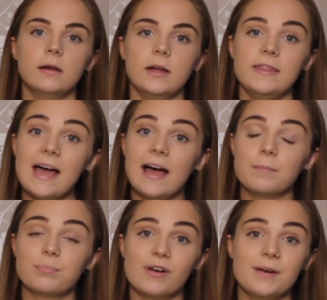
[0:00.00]
And
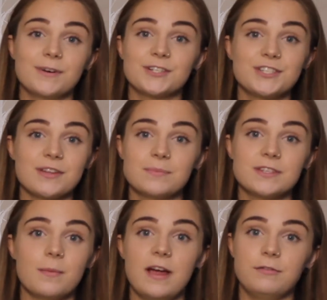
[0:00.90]
that pretty much sums
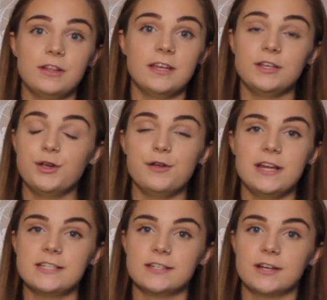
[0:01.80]
up everything you
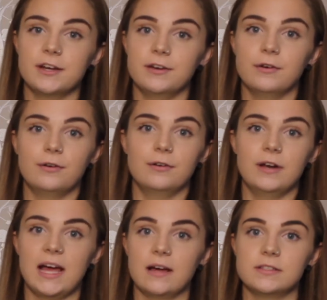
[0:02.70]
need to know on
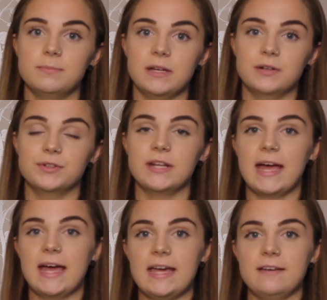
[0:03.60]
how to build
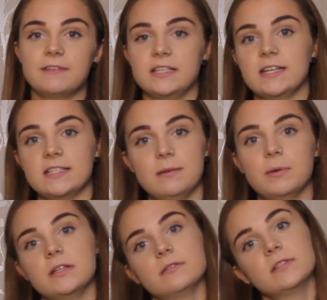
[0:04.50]
a fantastic
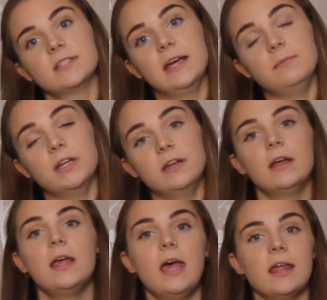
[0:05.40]
personal statement.
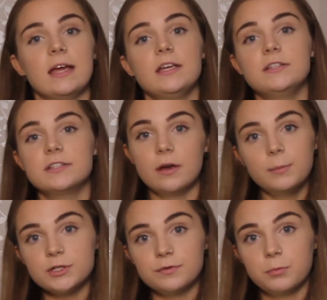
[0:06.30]
Thank you so
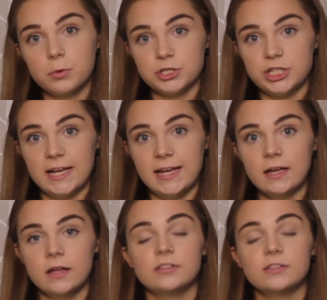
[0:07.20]
much for watching.